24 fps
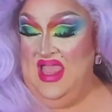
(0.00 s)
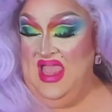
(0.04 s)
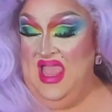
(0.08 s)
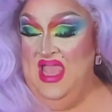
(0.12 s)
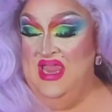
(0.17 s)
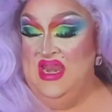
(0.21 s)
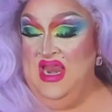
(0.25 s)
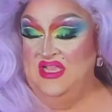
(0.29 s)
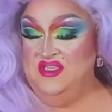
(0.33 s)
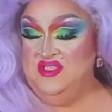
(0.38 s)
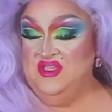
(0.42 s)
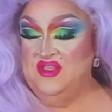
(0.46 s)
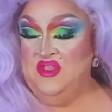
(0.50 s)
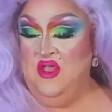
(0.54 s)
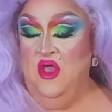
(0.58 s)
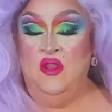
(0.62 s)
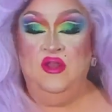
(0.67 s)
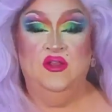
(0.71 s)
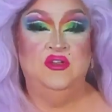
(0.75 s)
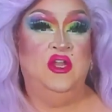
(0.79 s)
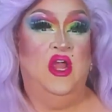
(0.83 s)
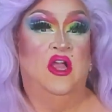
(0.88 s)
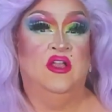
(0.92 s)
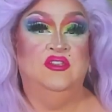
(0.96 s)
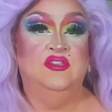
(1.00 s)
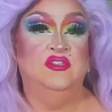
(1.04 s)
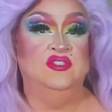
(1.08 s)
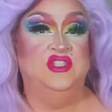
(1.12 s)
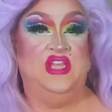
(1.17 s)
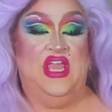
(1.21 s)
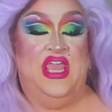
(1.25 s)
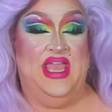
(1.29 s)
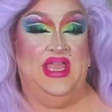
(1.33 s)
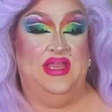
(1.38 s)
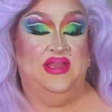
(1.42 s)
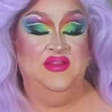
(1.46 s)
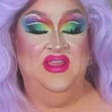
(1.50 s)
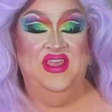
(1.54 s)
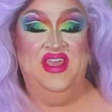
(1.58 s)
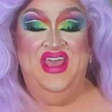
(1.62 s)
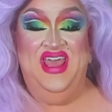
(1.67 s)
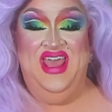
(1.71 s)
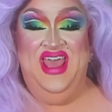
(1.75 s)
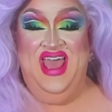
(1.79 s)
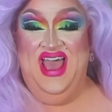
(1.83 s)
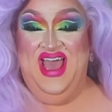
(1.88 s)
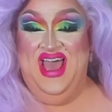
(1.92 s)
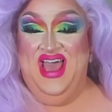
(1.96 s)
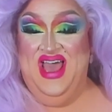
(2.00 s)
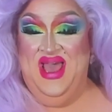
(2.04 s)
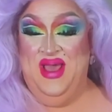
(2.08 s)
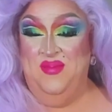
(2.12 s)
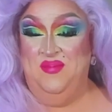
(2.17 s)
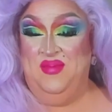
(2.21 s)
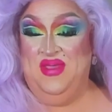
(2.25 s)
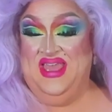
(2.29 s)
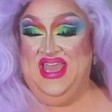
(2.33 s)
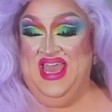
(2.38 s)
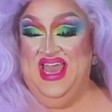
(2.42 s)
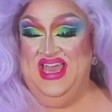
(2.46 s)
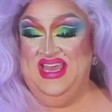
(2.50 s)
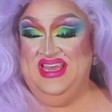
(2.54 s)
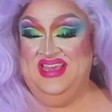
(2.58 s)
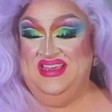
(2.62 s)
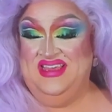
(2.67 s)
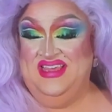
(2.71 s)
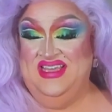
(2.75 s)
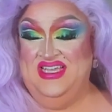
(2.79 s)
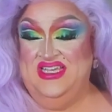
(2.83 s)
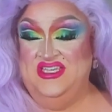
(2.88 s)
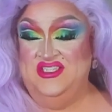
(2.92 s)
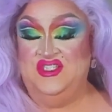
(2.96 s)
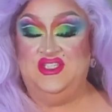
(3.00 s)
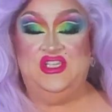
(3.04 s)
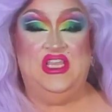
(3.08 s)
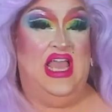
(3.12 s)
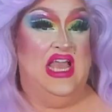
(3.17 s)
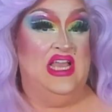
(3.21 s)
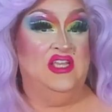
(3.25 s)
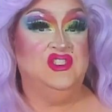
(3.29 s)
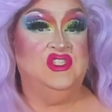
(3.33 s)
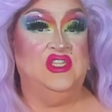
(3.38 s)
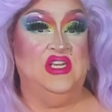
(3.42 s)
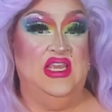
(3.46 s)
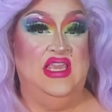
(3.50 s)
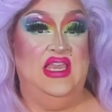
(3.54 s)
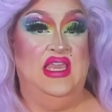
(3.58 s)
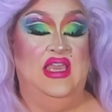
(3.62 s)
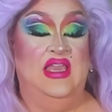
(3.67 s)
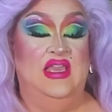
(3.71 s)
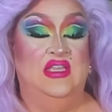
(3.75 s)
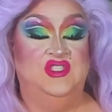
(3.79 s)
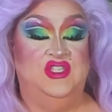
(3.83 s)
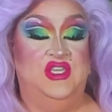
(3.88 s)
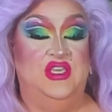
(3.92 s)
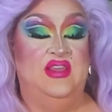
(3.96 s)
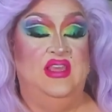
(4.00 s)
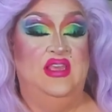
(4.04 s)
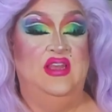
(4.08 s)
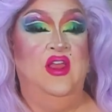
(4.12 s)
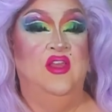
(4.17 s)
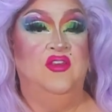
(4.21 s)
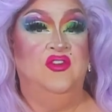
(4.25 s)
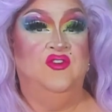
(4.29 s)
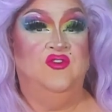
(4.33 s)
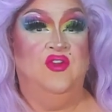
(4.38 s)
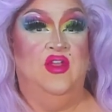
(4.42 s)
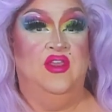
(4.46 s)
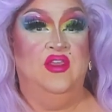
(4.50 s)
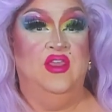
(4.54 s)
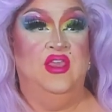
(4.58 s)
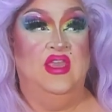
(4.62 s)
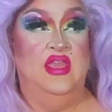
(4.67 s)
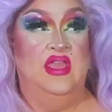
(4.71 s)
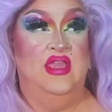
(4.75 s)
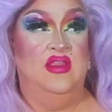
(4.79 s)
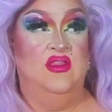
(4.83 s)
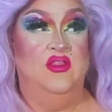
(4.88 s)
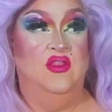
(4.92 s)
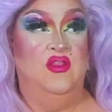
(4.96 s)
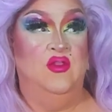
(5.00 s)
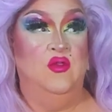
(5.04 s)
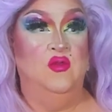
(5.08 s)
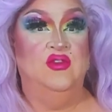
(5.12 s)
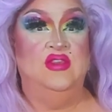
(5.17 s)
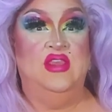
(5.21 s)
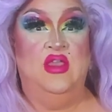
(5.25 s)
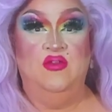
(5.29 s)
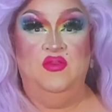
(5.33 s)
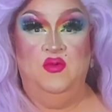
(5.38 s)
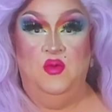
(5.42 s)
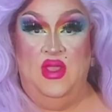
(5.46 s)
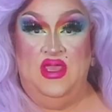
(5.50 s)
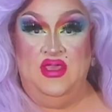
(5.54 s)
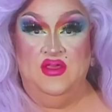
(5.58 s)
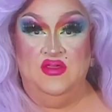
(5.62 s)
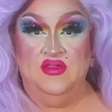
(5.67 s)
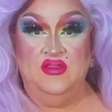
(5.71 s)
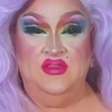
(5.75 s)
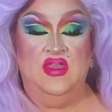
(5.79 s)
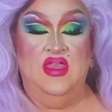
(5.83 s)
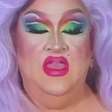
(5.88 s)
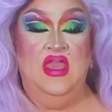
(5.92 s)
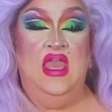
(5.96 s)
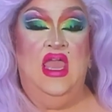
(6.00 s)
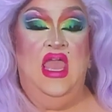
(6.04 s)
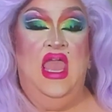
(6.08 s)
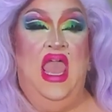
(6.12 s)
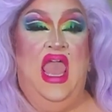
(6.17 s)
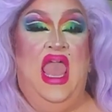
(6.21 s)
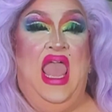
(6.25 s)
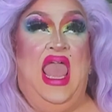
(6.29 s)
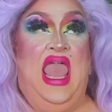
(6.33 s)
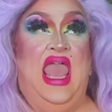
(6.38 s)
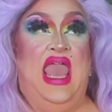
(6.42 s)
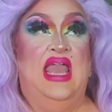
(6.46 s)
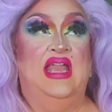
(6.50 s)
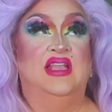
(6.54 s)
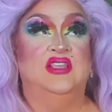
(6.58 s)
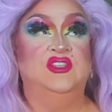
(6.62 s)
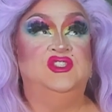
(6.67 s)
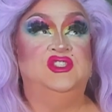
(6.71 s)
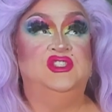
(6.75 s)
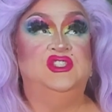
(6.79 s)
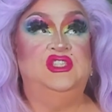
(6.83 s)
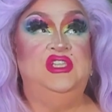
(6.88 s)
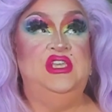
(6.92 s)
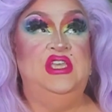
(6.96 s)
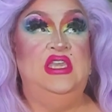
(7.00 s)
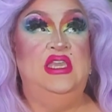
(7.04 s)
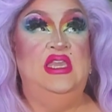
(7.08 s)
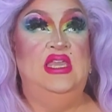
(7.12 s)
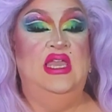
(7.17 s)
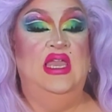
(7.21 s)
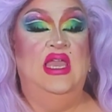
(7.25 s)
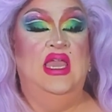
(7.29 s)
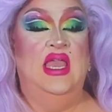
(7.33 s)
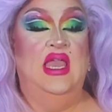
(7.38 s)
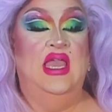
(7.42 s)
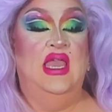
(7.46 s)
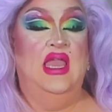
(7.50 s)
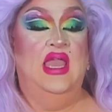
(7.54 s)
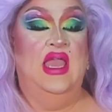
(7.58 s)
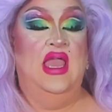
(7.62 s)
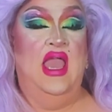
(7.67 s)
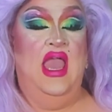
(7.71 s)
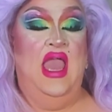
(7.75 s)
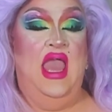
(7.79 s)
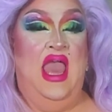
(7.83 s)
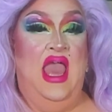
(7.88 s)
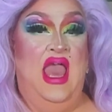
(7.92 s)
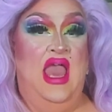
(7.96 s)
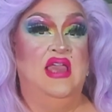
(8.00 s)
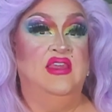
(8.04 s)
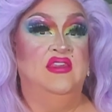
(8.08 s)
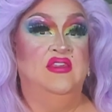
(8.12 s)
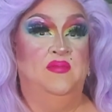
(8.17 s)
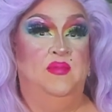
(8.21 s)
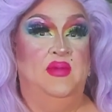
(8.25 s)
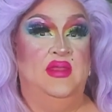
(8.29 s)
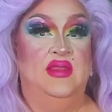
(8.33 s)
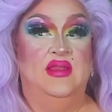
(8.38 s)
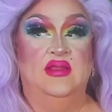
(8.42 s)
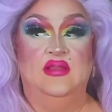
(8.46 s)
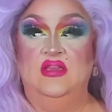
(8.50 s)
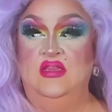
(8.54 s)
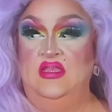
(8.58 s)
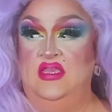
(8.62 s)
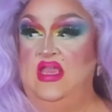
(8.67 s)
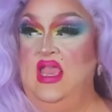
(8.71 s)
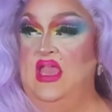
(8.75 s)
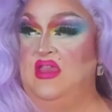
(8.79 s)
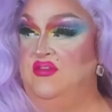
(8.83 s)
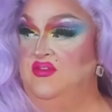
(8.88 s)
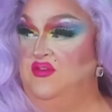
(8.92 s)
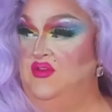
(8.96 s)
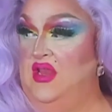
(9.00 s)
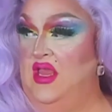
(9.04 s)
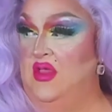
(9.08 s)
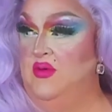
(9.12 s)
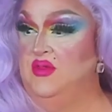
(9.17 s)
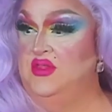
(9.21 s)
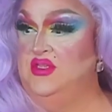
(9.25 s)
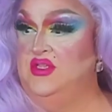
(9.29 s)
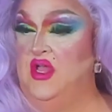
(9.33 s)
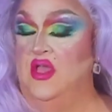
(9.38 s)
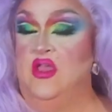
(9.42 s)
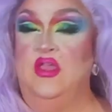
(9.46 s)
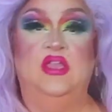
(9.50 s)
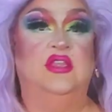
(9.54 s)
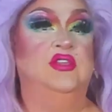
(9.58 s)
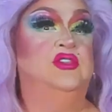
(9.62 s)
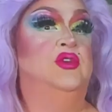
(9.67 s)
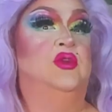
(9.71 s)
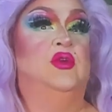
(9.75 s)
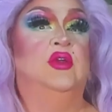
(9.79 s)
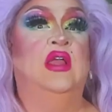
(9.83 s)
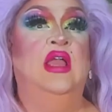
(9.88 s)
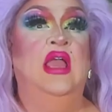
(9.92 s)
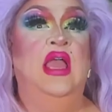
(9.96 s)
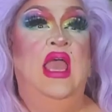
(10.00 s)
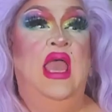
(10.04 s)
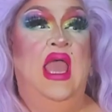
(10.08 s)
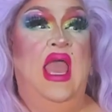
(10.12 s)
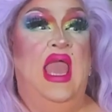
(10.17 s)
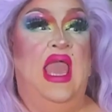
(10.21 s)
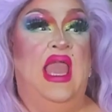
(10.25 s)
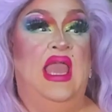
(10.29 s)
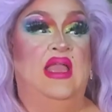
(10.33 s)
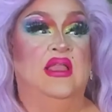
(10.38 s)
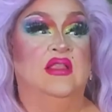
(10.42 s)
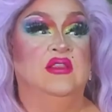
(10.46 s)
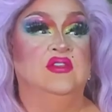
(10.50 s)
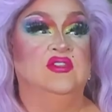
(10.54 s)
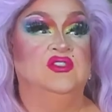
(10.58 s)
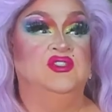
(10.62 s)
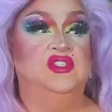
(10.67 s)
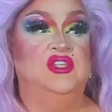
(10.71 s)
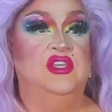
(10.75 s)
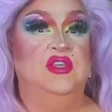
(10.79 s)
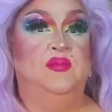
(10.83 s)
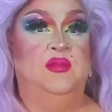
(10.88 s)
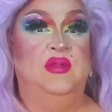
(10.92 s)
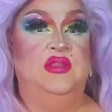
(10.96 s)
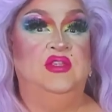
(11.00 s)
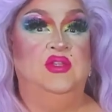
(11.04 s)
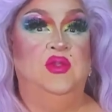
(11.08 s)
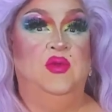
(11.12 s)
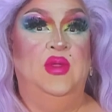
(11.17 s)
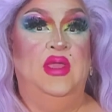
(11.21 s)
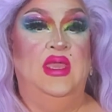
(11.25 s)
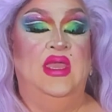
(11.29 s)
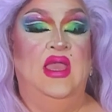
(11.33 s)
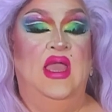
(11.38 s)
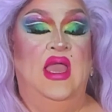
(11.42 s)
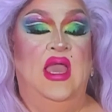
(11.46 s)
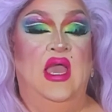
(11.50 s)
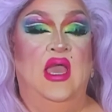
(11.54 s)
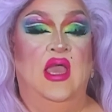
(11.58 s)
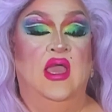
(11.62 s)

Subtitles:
And I just call her Dr. Jan. Because she's in Australia, in New South Wales, and she has been, yesterday I was talking to her, and she's been doing